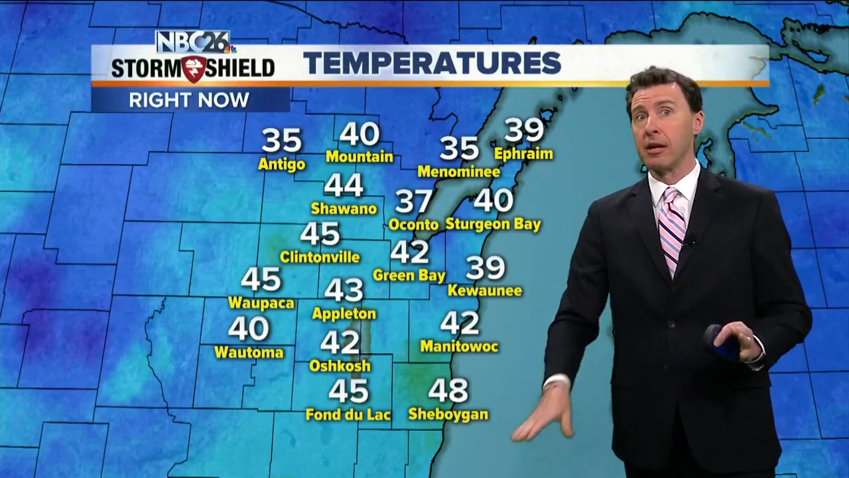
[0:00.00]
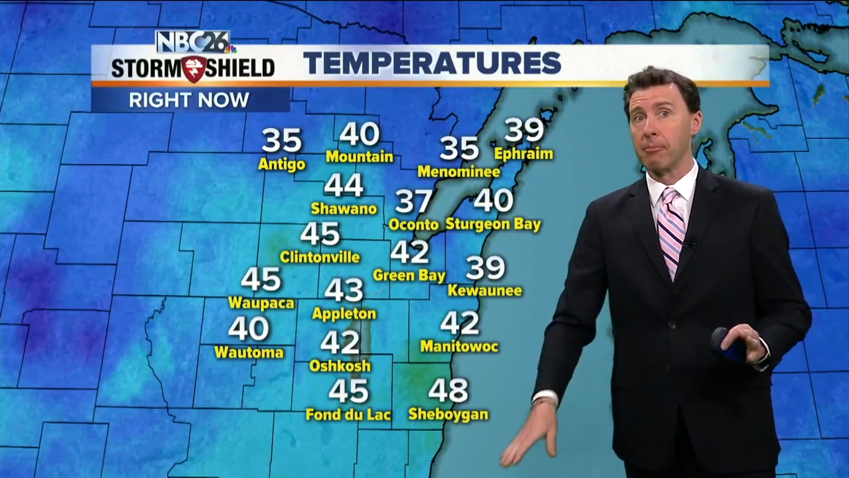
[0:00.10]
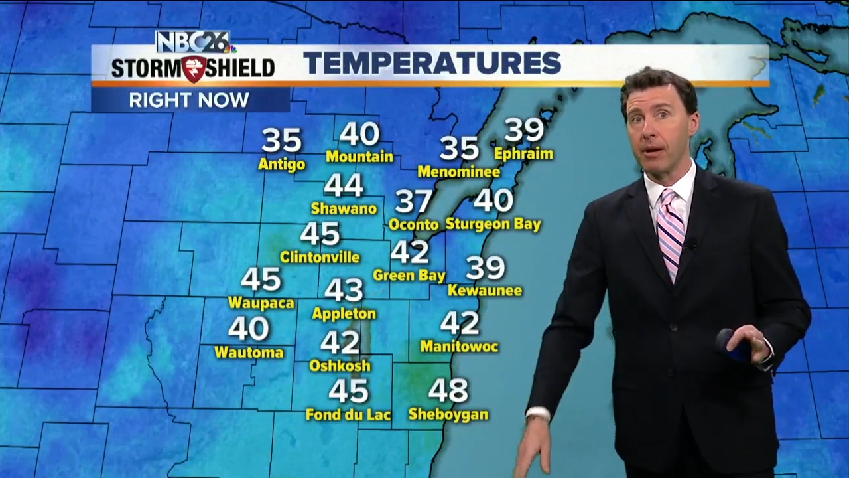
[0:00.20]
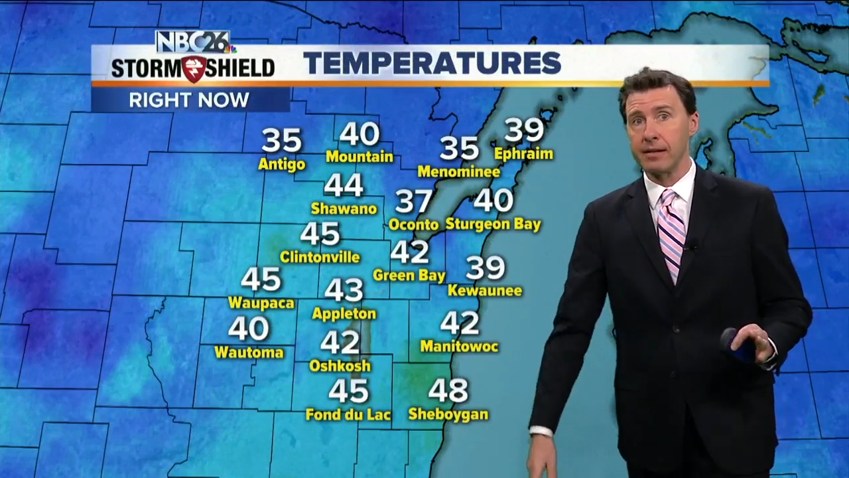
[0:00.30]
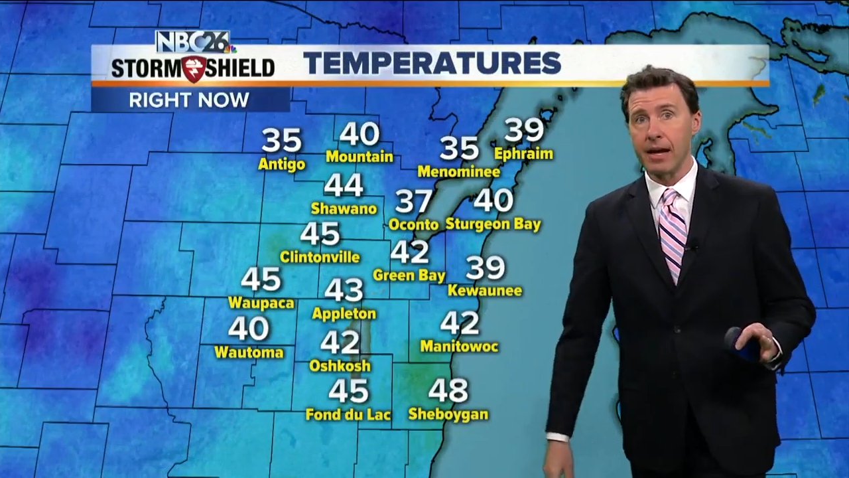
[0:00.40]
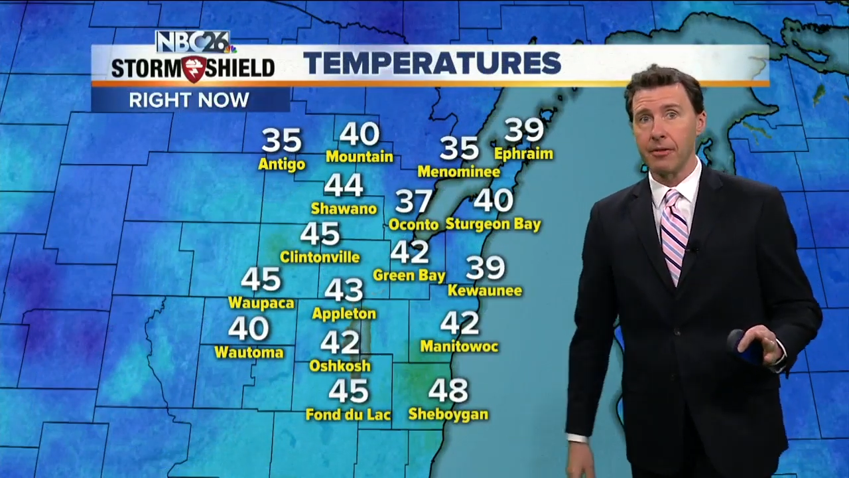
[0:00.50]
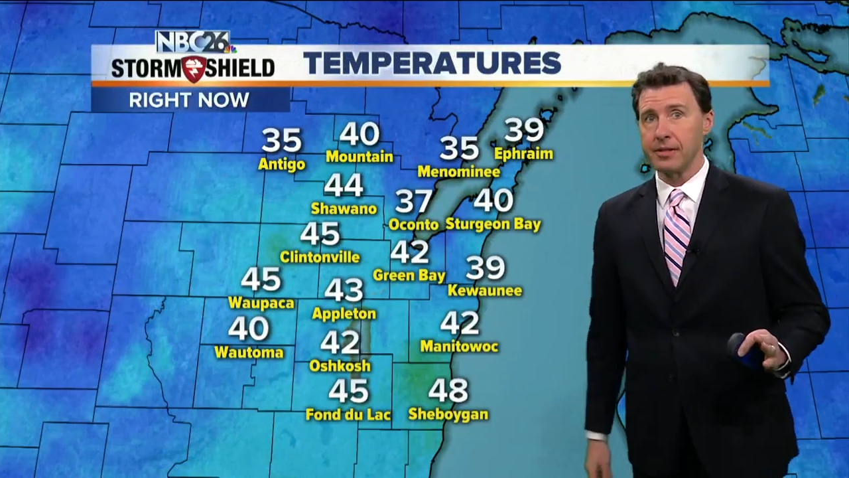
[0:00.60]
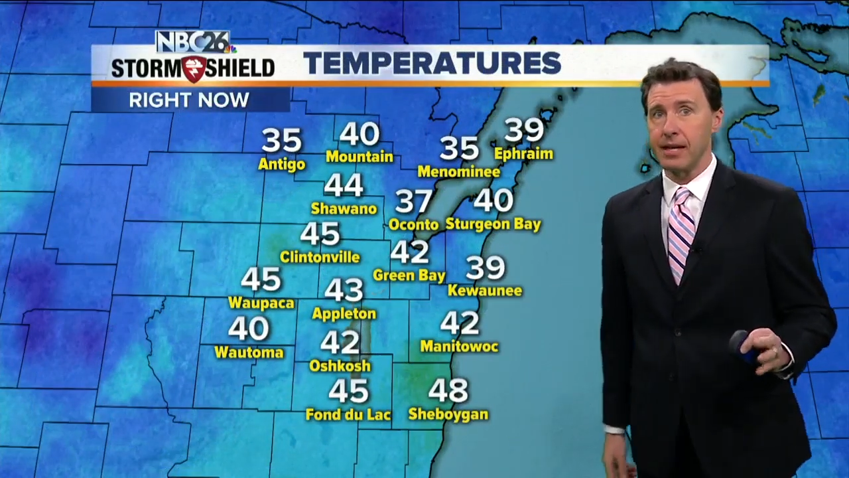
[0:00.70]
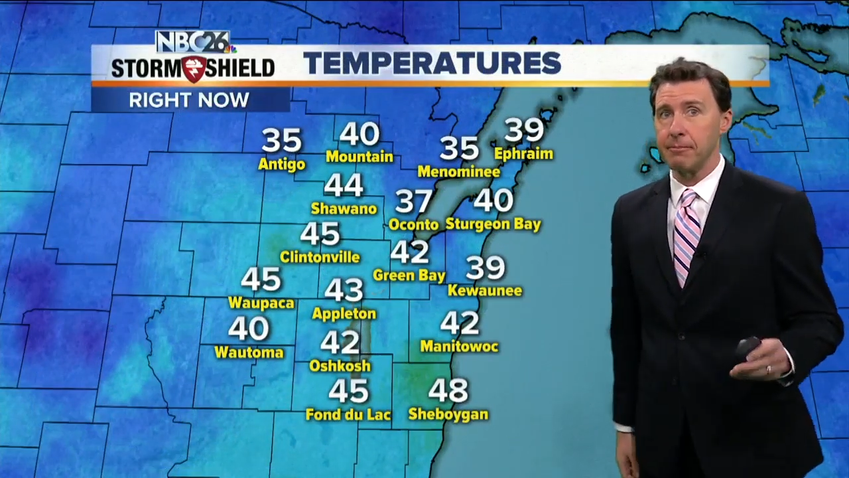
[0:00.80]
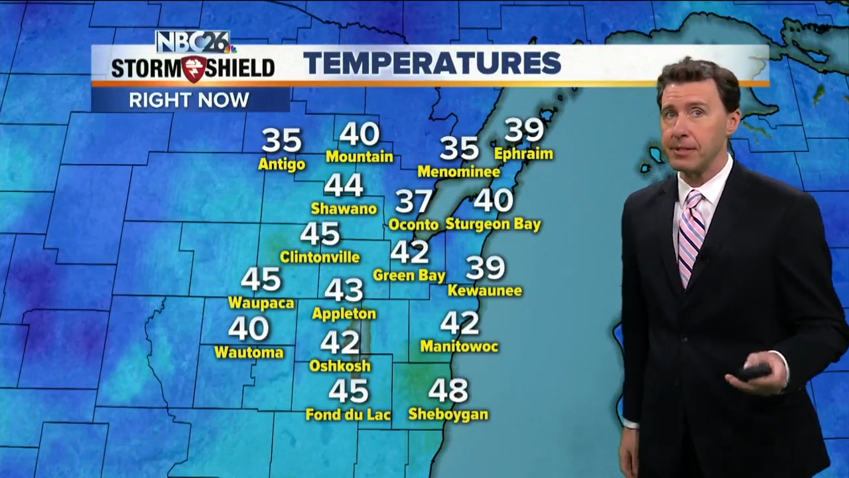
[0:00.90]
going to bring down
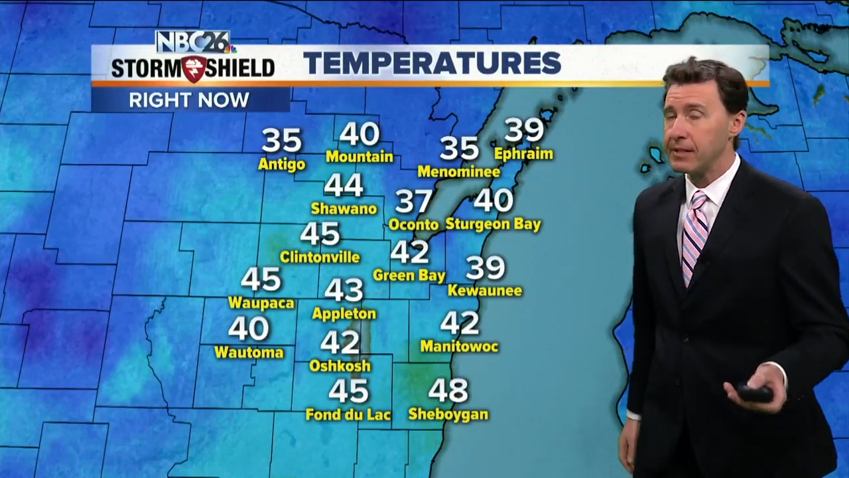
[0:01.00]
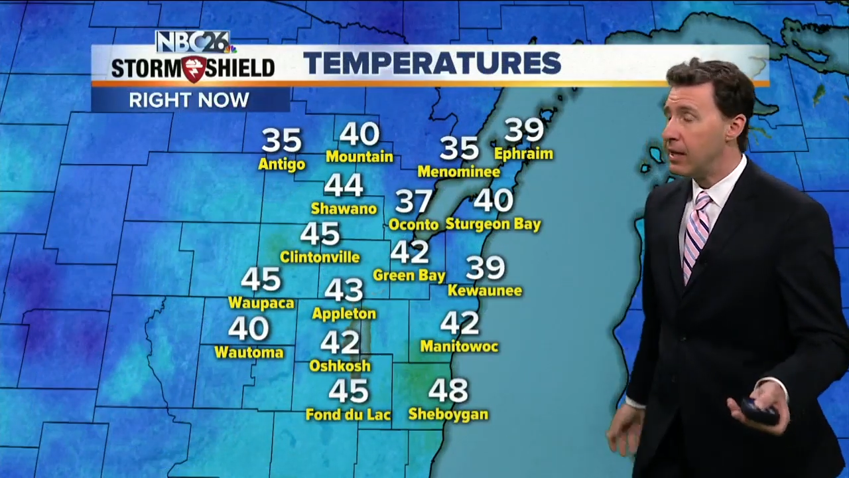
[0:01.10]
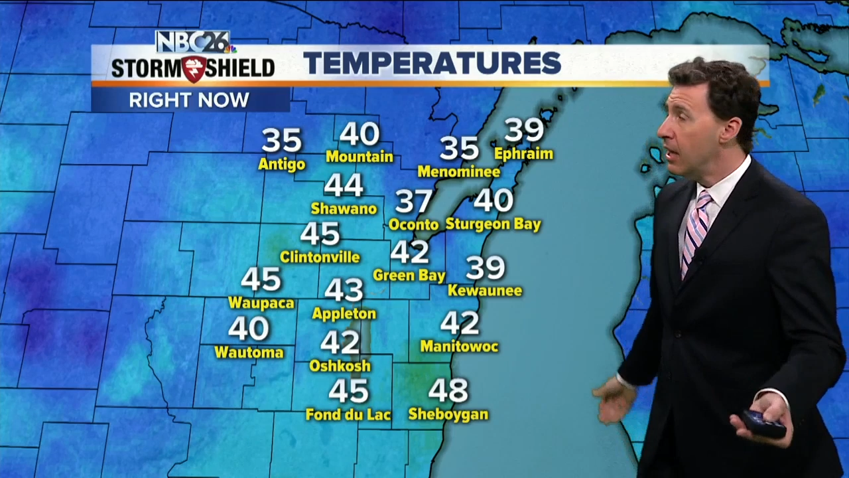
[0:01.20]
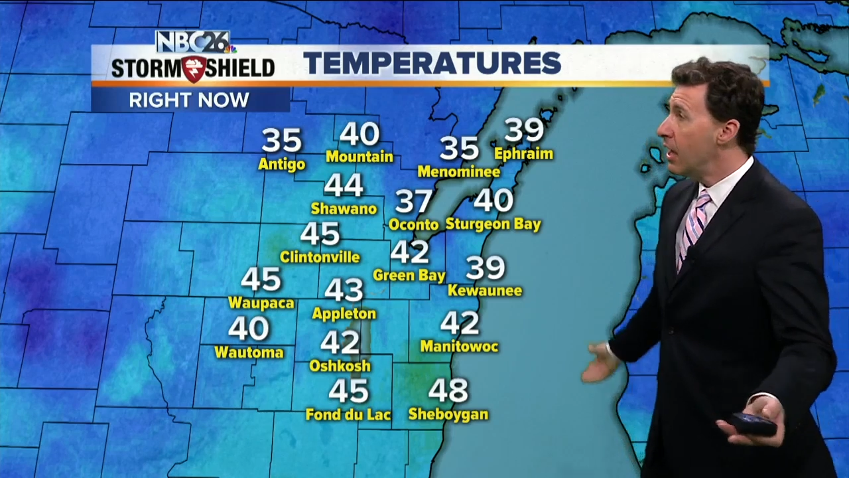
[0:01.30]
the temps.